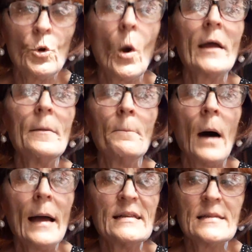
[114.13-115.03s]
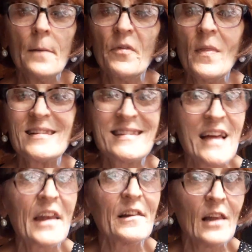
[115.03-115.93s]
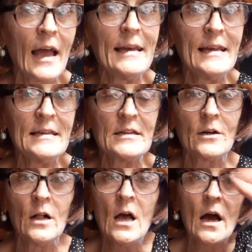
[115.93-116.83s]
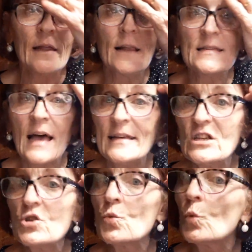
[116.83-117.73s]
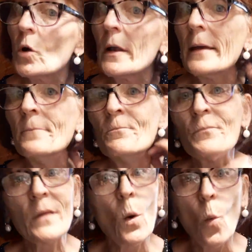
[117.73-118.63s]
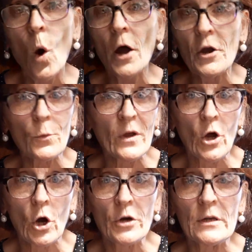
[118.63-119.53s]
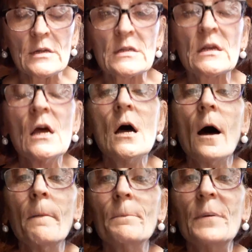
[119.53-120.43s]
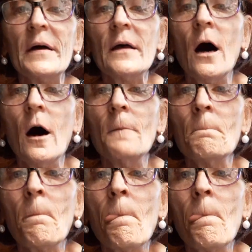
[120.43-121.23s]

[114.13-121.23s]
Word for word: do I buy something that's not a lightning deal unless I just really want it regardless. But um,